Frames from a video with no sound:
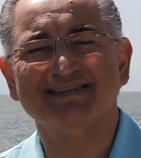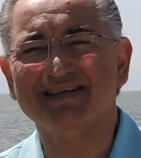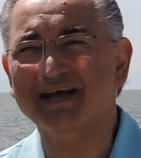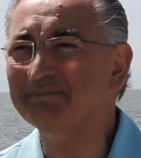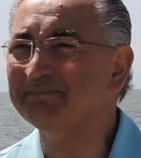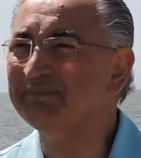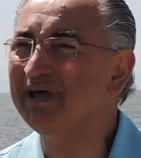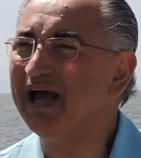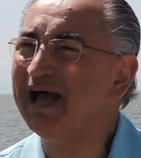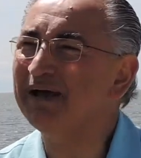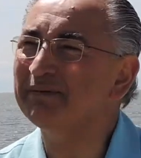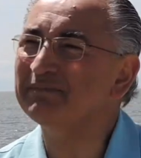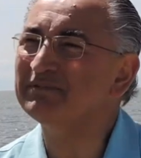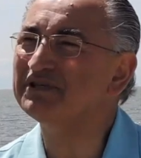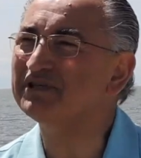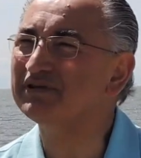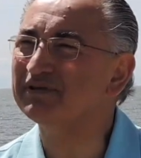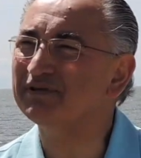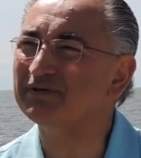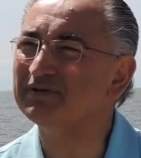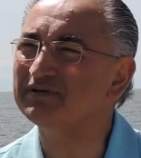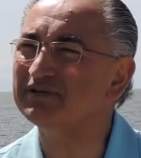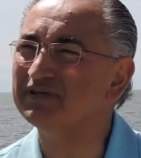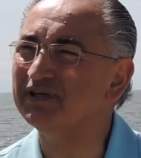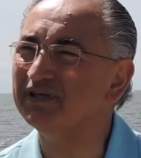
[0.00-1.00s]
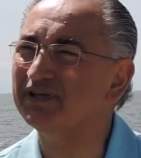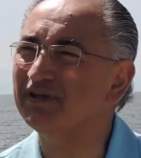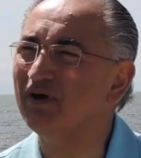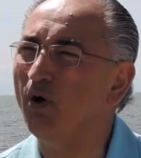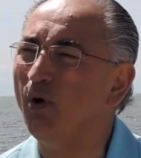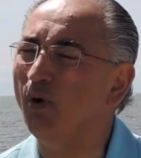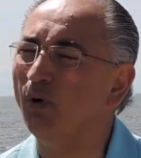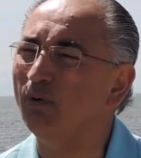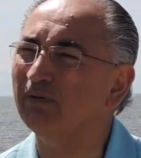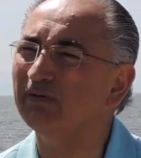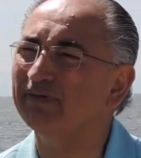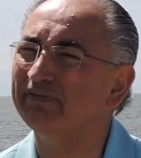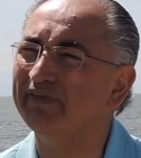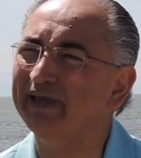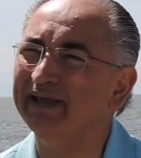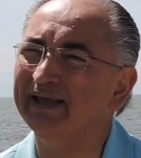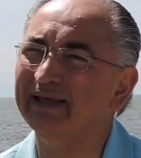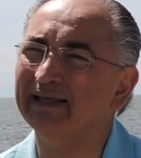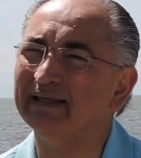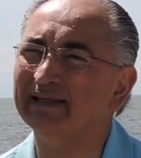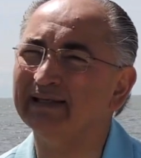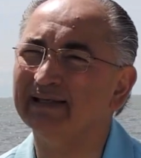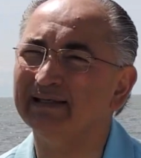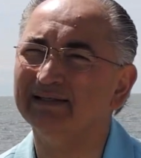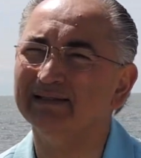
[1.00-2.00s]
Sometimes to see the whole
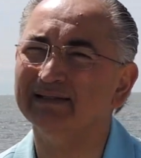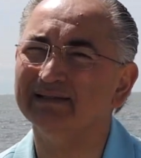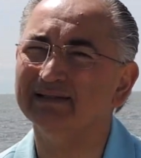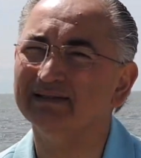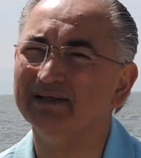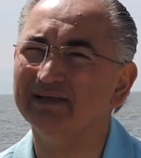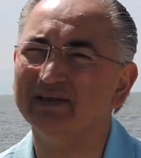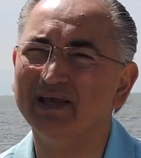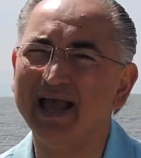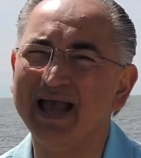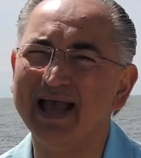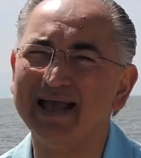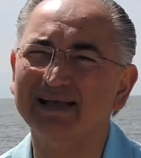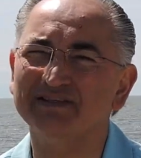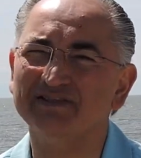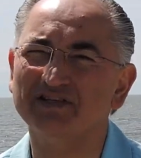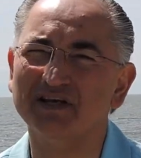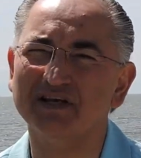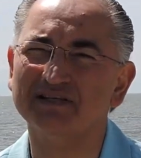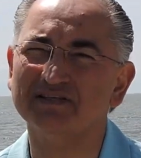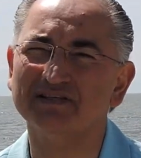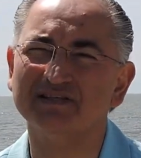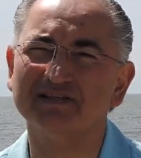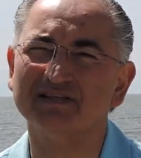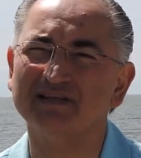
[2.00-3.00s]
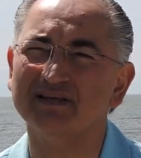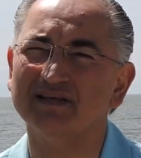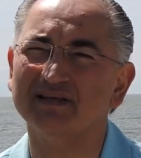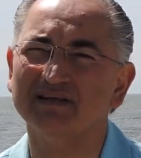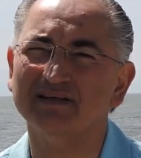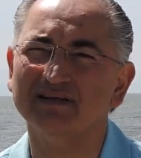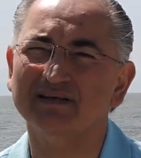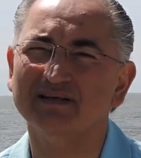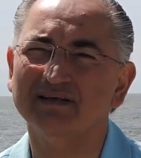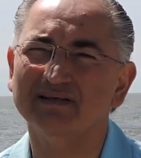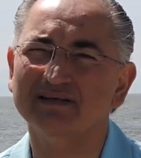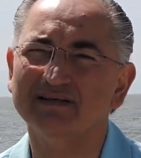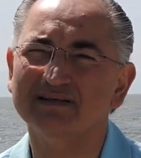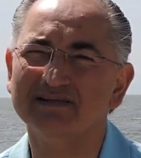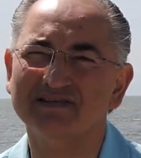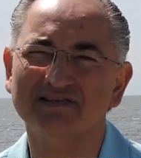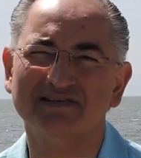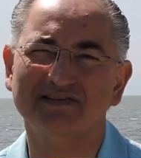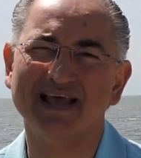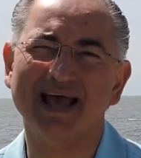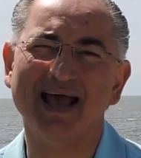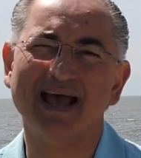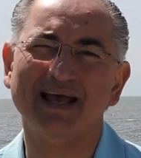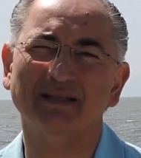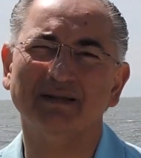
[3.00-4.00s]
thing, you can't just
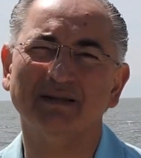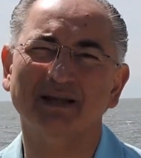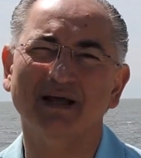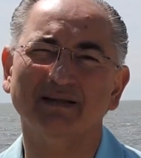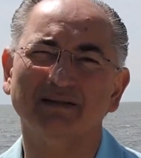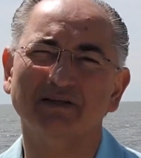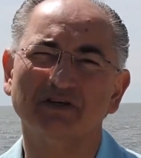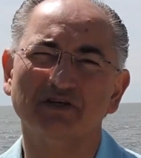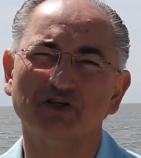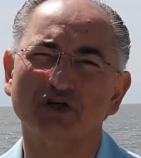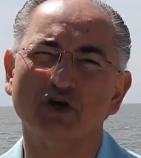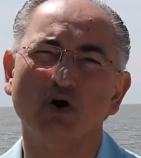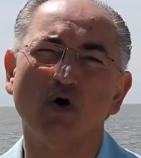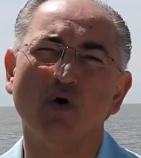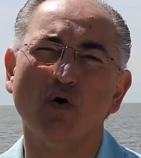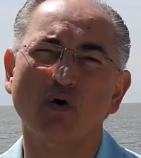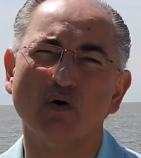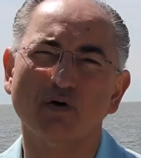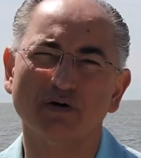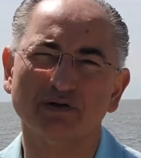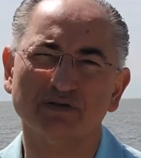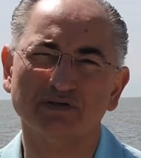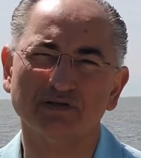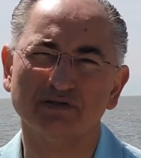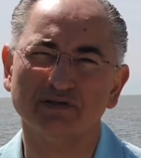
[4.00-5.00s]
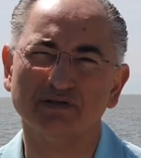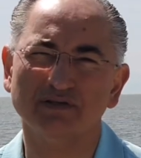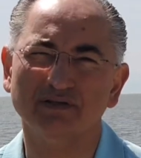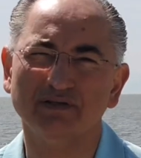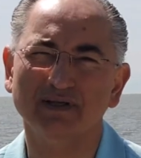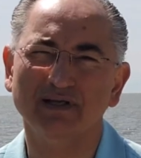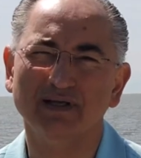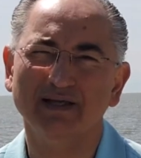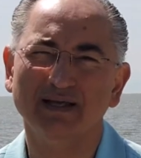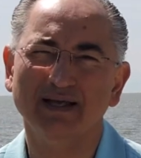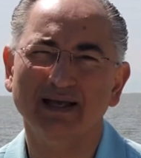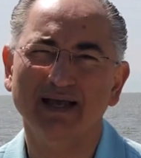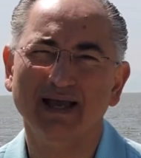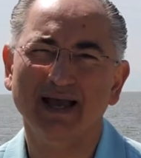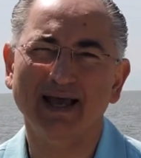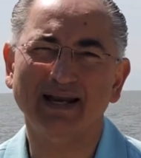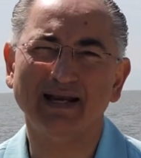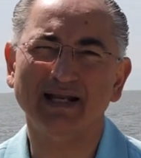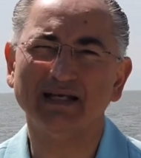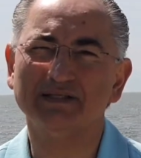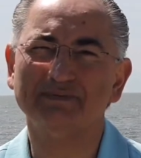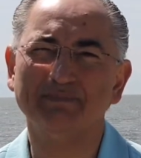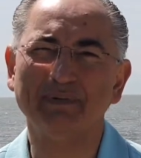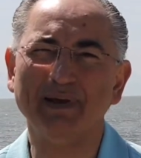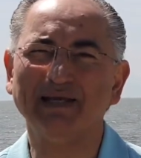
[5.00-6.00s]
stand on the shores
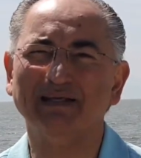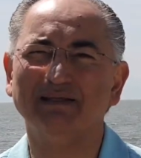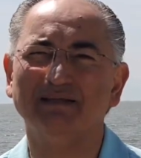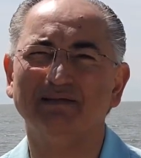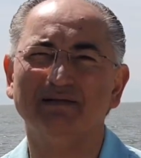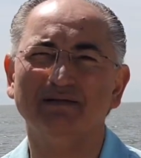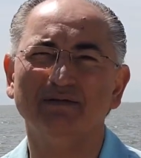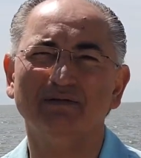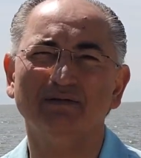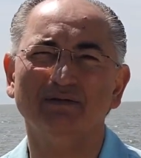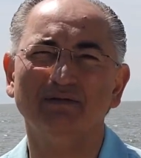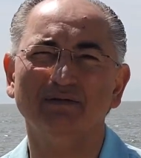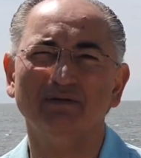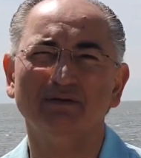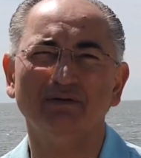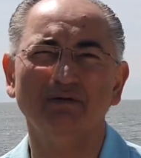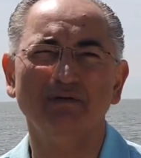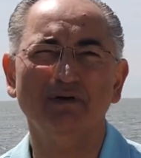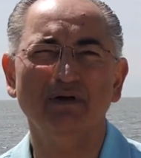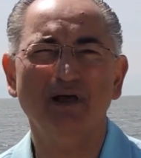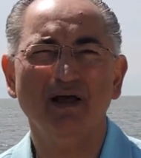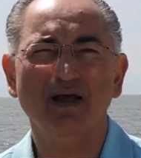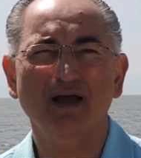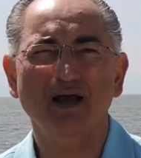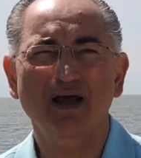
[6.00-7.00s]
and expect to